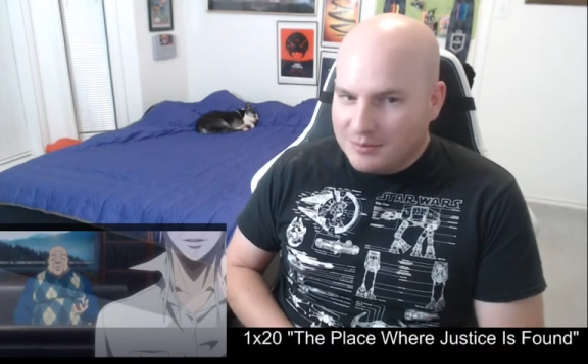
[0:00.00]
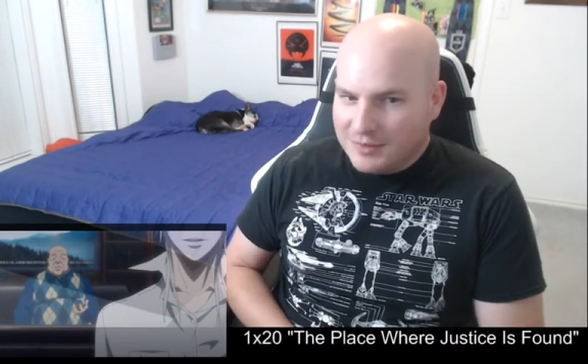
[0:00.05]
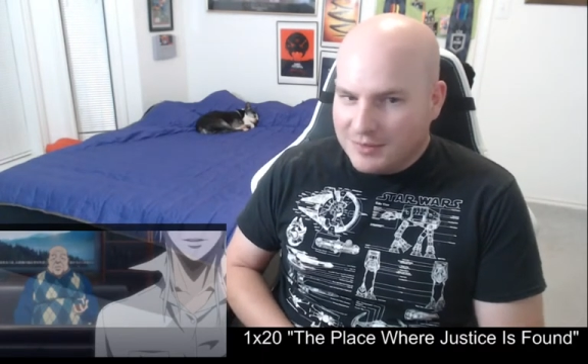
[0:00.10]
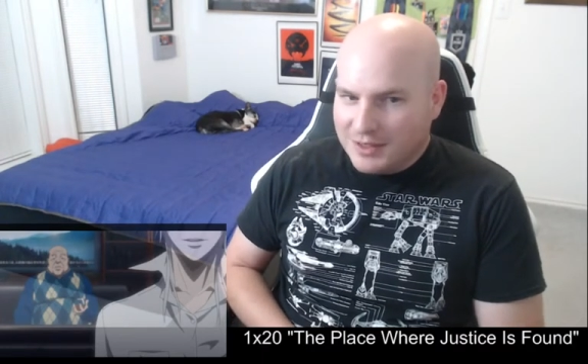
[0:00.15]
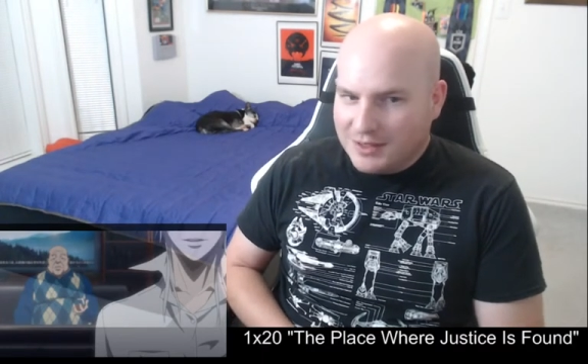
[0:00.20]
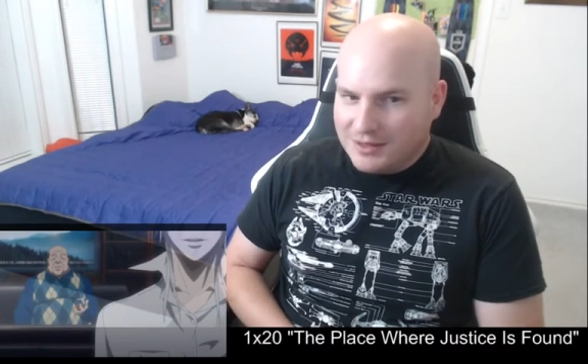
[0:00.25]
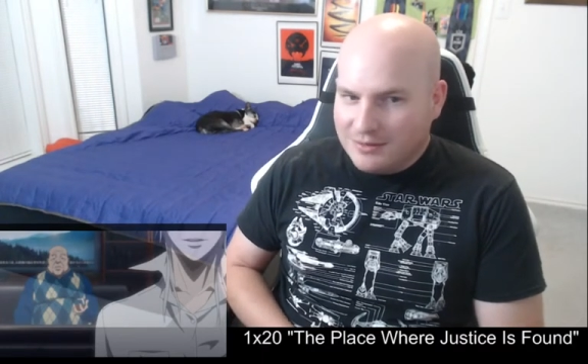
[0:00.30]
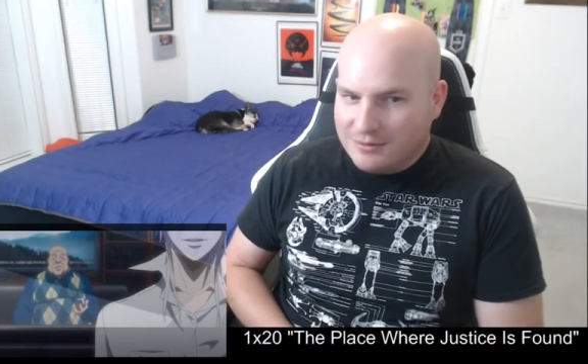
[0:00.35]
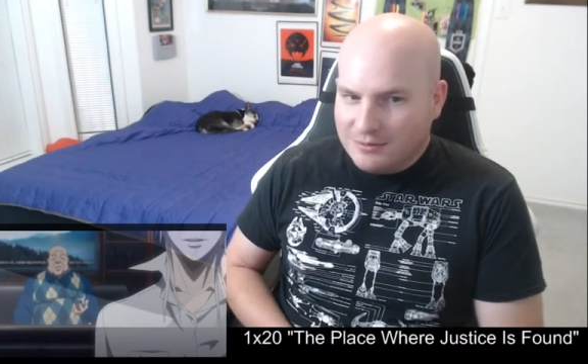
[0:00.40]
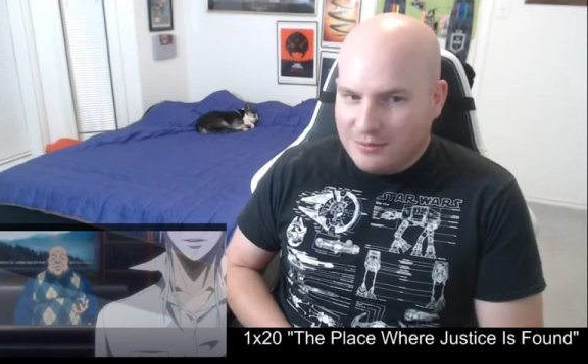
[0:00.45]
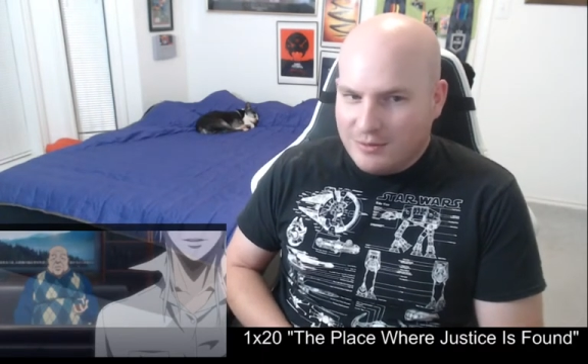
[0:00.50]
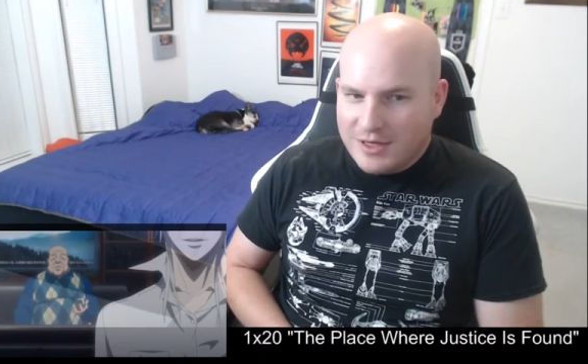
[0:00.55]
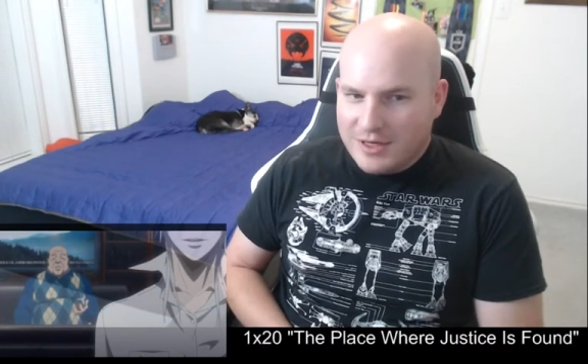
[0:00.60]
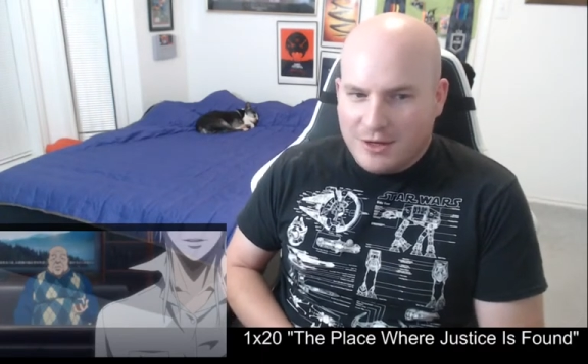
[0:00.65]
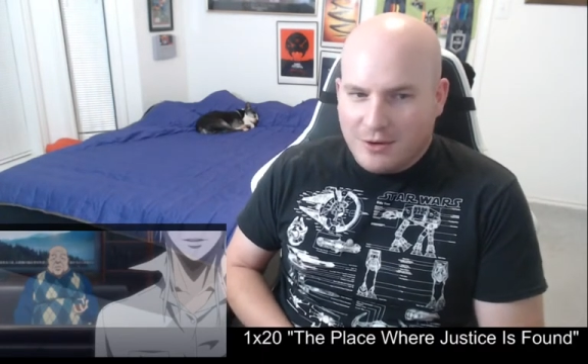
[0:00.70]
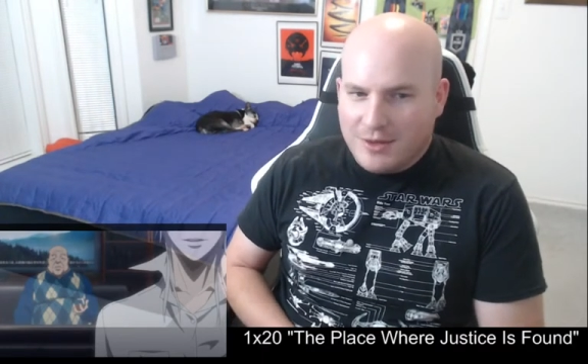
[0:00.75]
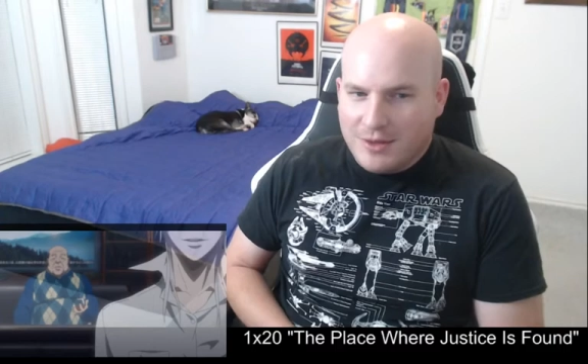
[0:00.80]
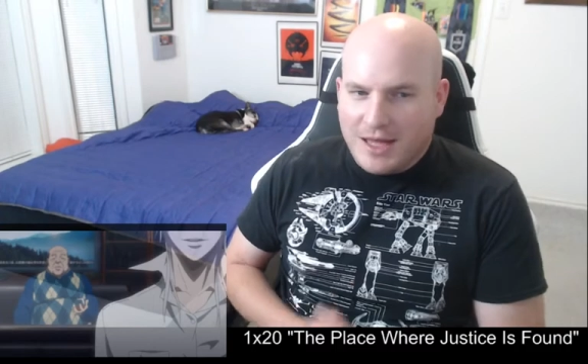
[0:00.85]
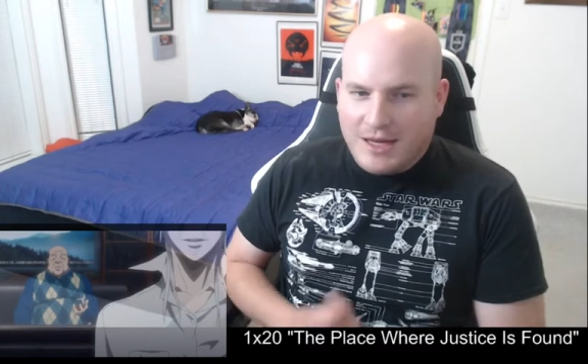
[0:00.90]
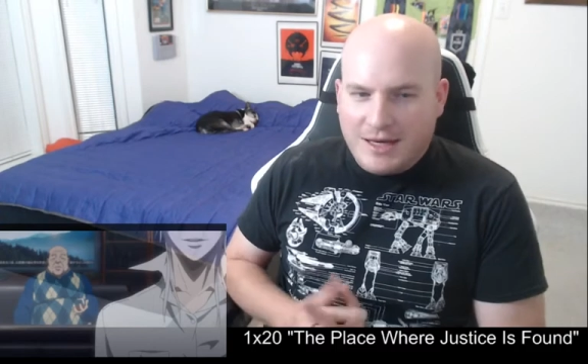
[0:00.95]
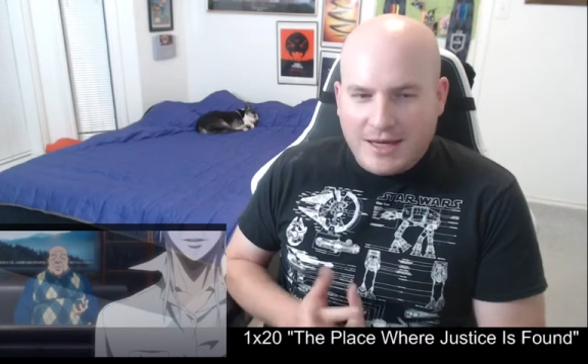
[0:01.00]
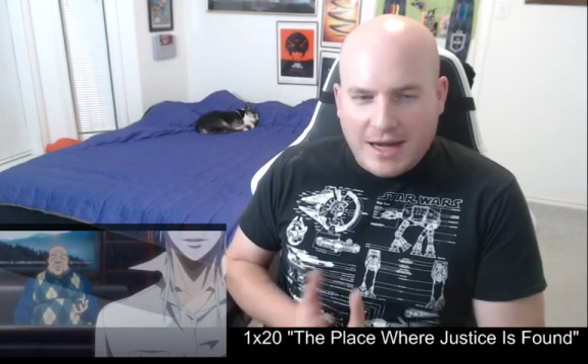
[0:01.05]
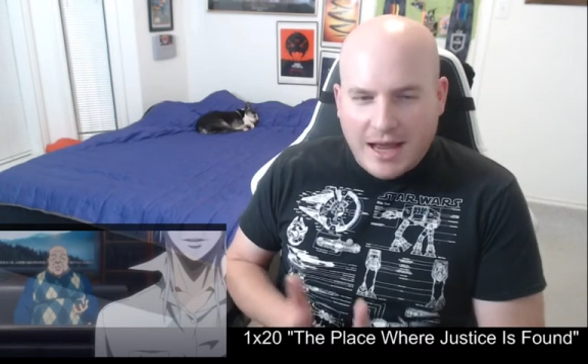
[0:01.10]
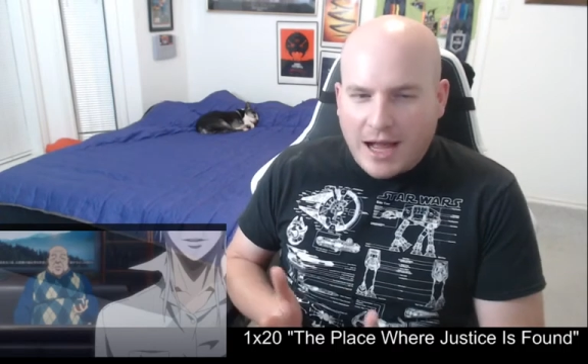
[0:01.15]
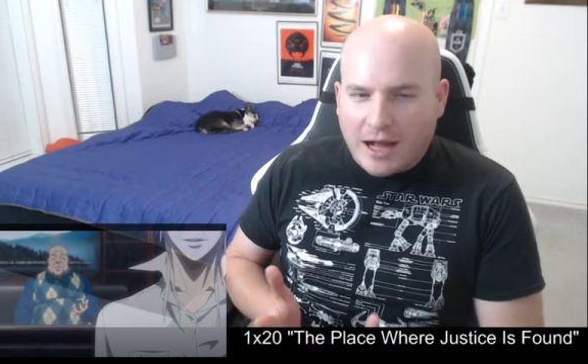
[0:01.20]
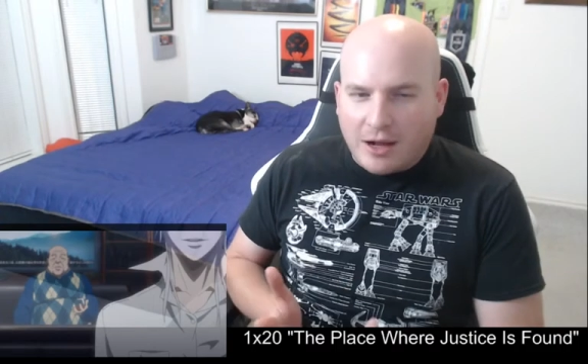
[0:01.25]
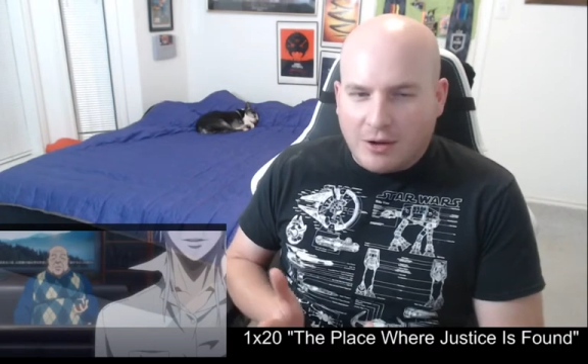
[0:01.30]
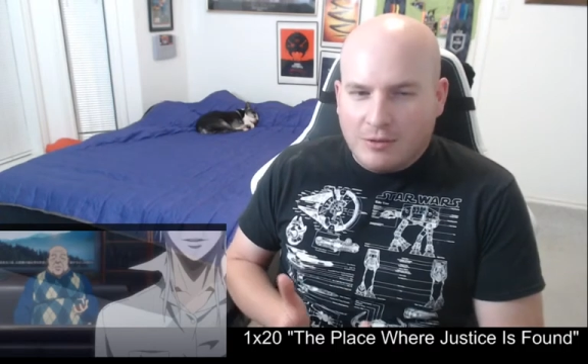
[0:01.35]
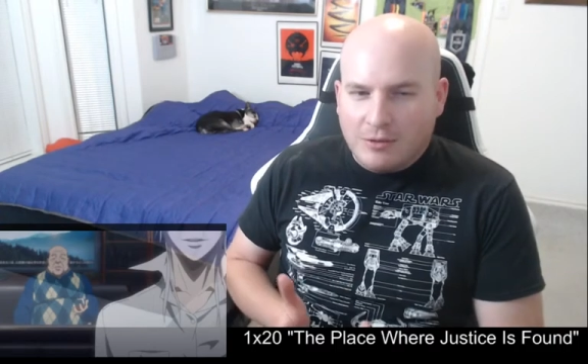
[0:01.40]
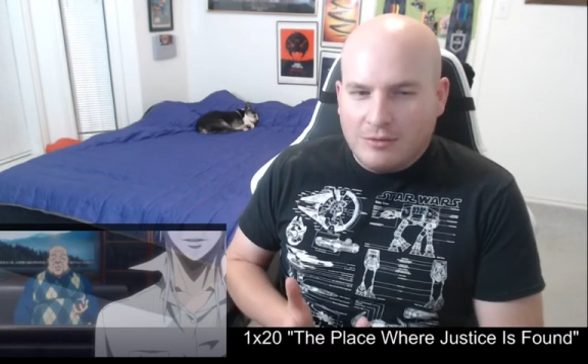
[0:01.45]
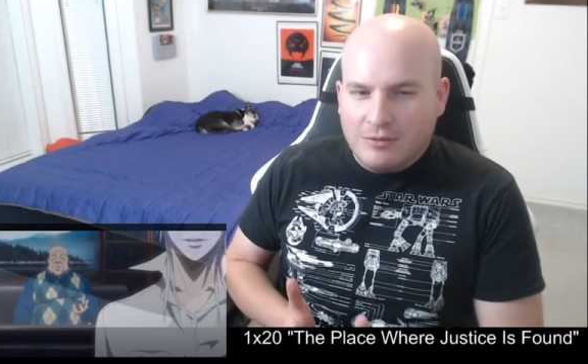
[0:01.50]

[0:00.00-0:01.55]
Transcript: Like we know that now.